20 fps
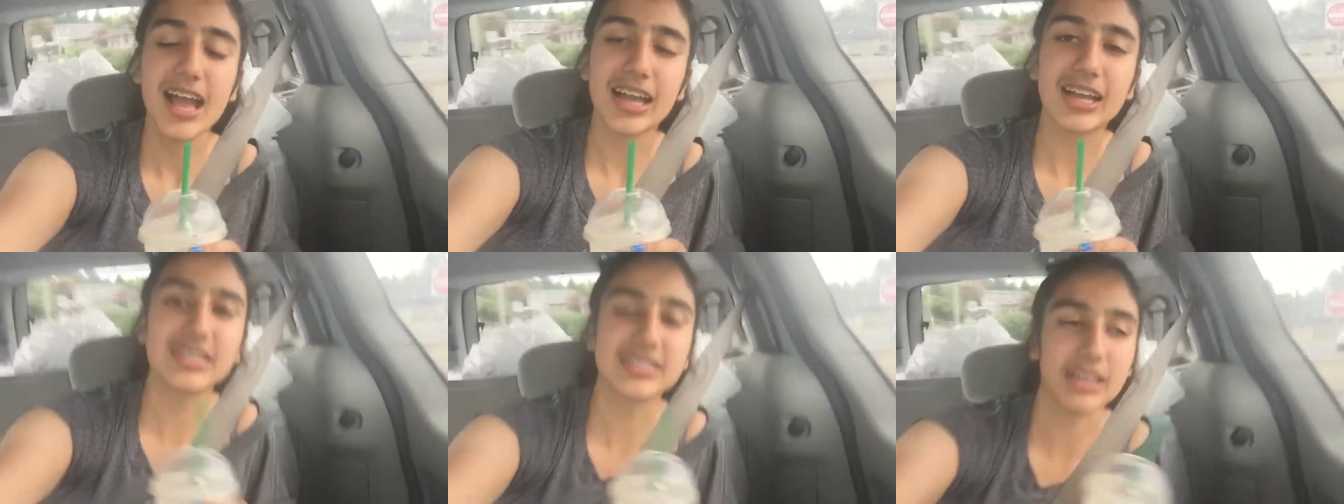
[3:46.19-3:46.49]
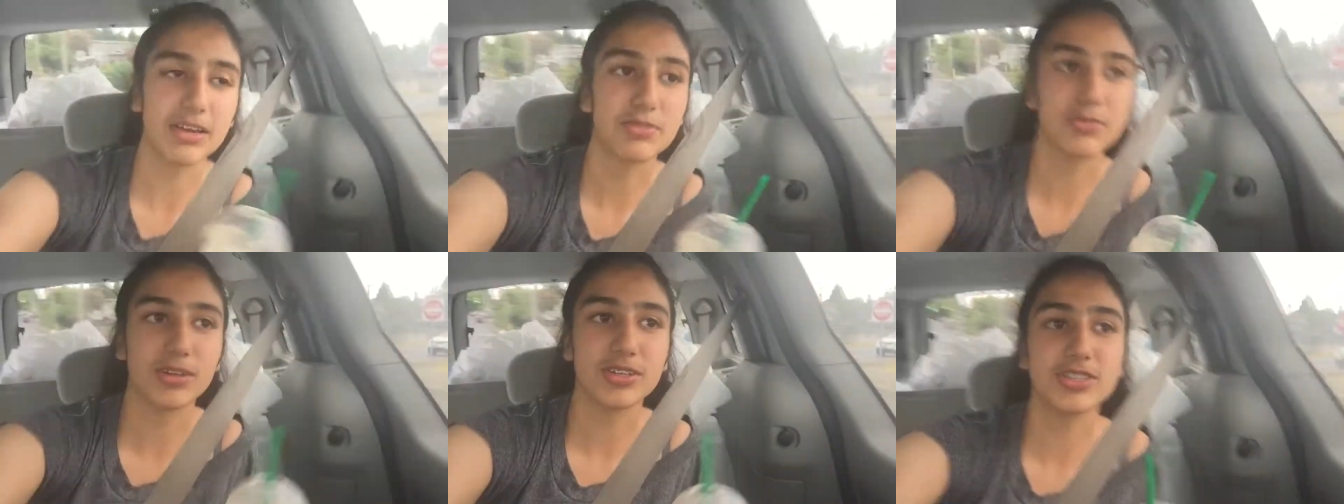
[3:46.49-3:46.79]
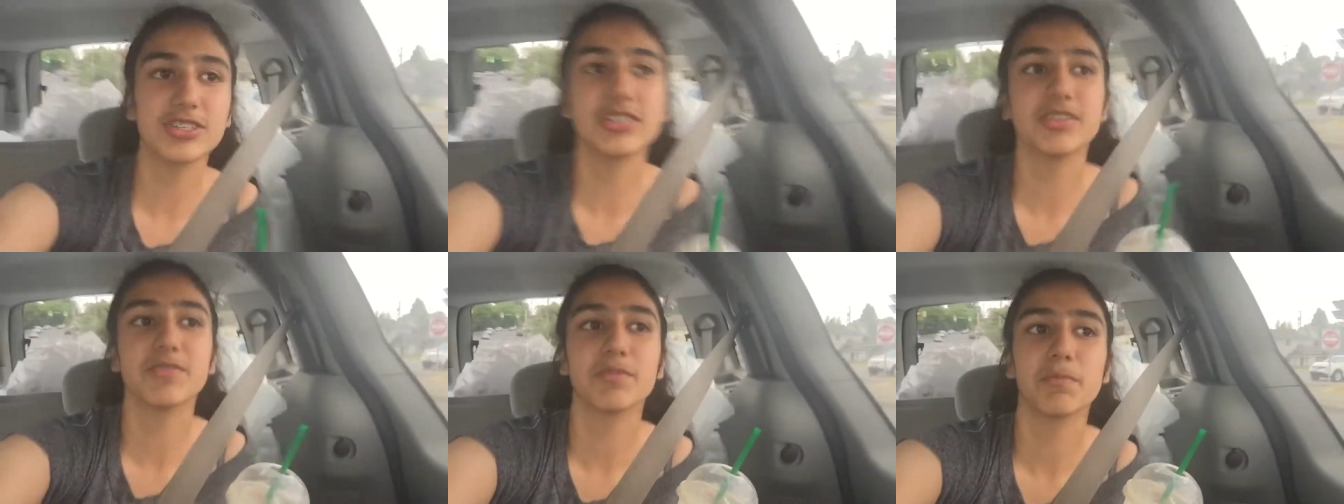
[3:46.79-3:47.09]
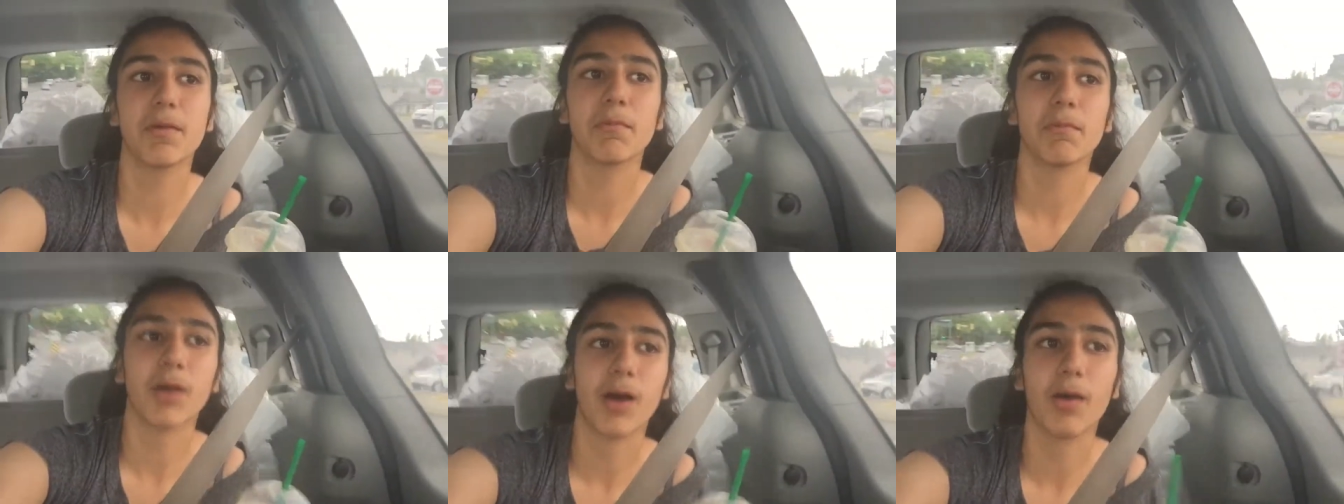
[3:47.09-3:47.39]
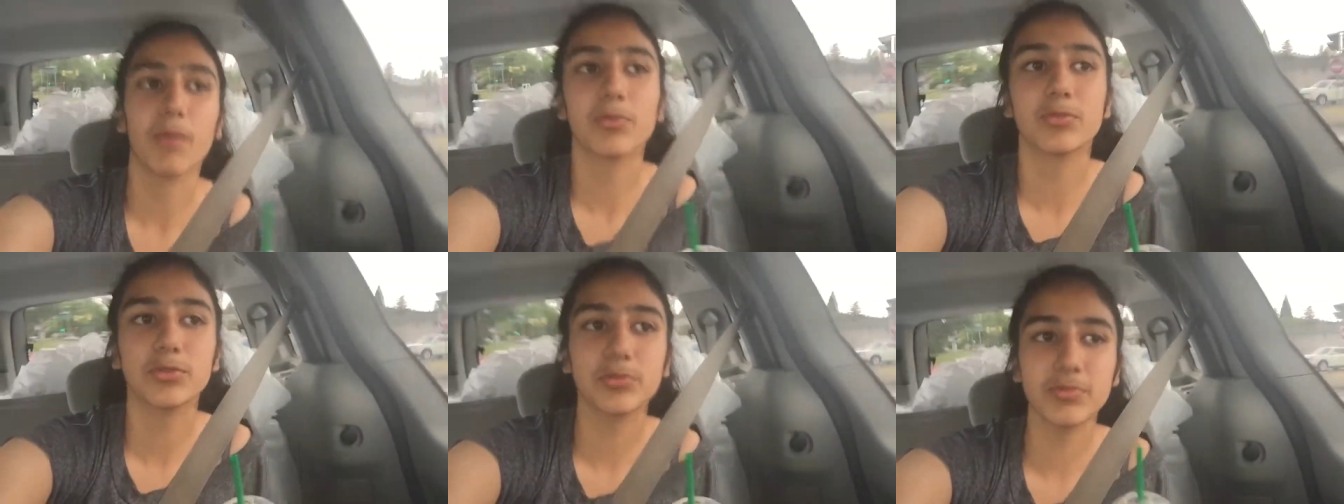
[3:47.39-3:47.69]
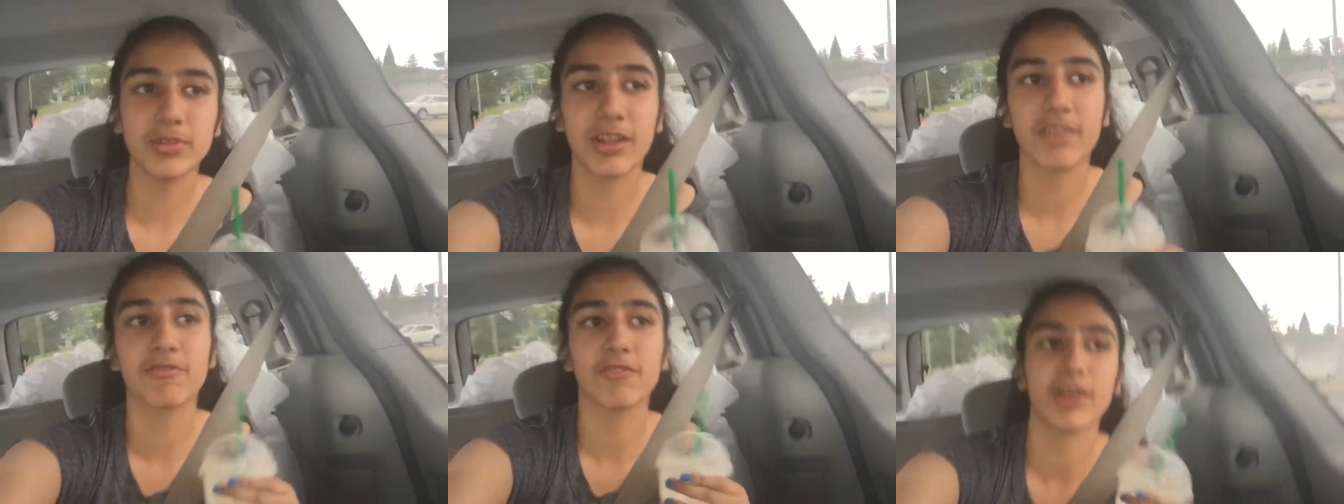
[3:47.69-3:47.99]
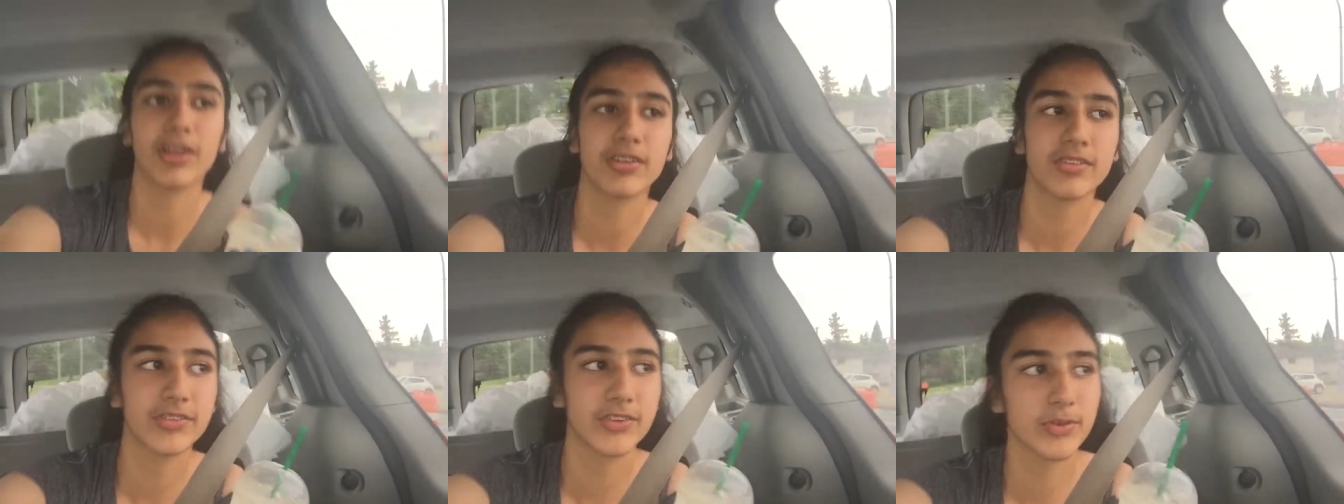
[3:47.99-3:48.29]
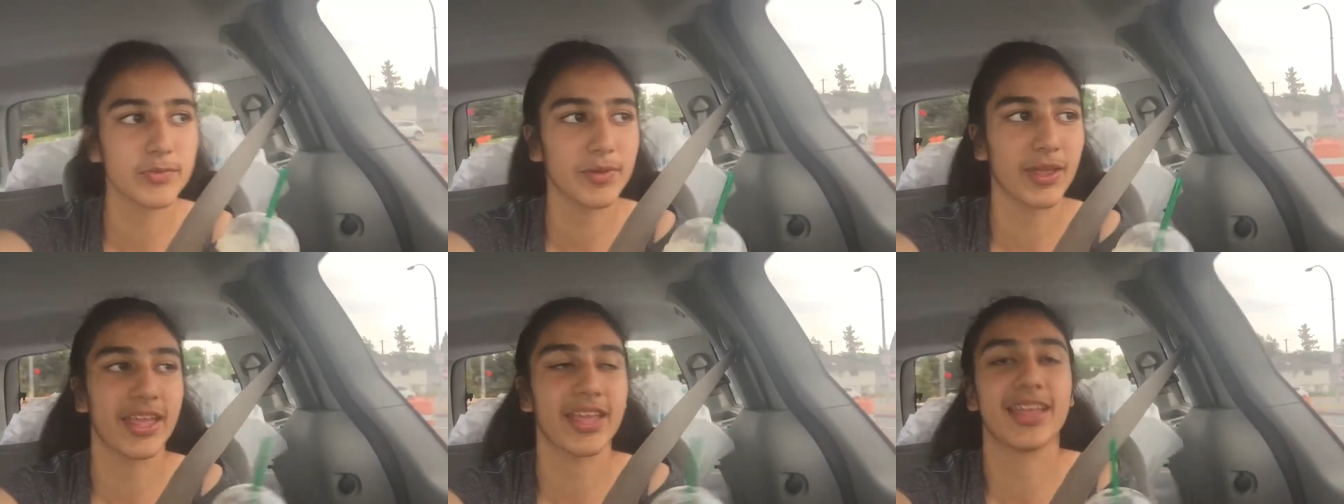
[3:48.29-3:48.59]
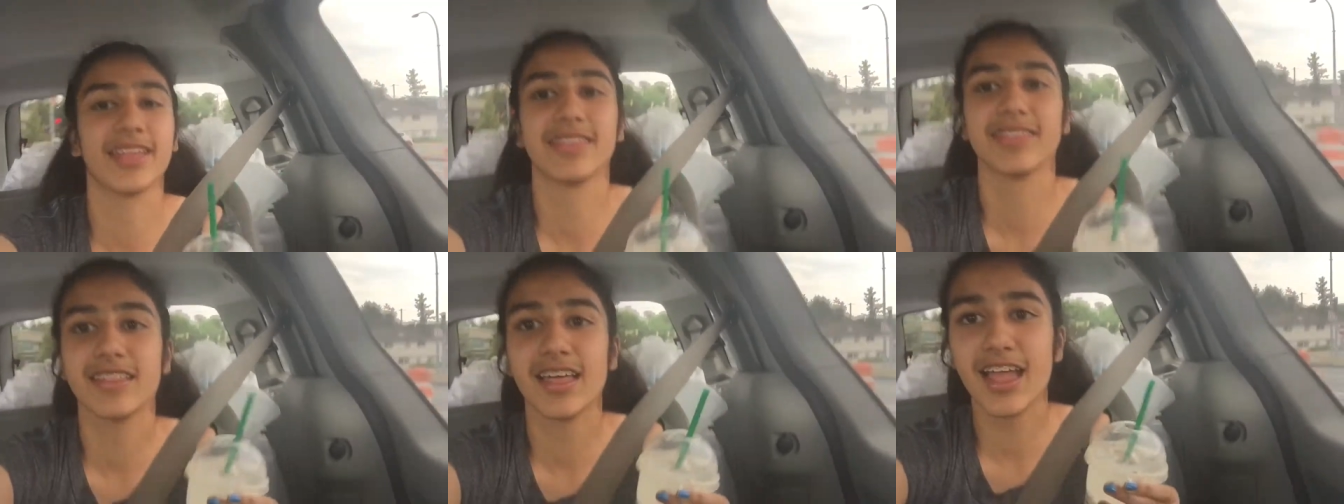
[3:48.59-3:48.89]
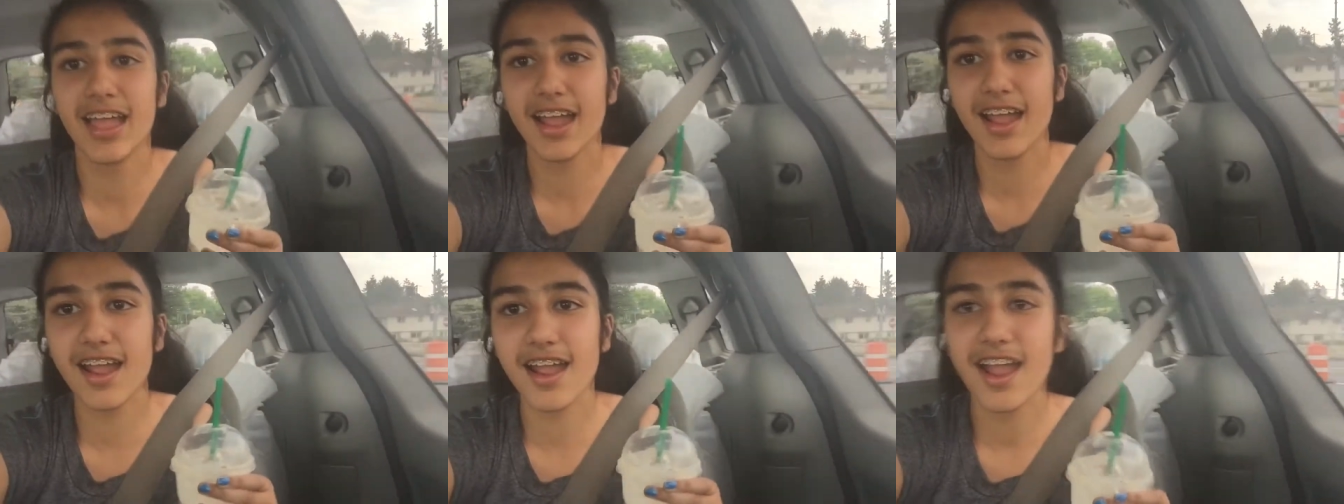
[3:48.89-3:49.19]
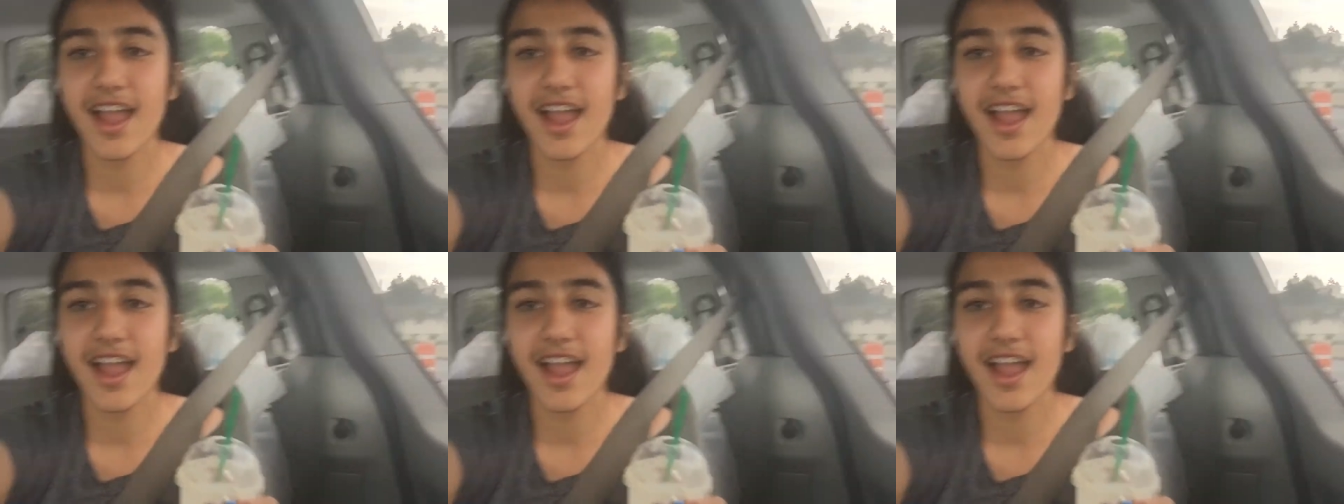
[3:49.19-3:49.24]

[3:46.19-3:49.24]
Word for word: because I was watching TV in my mom's room and I fell asleep in there.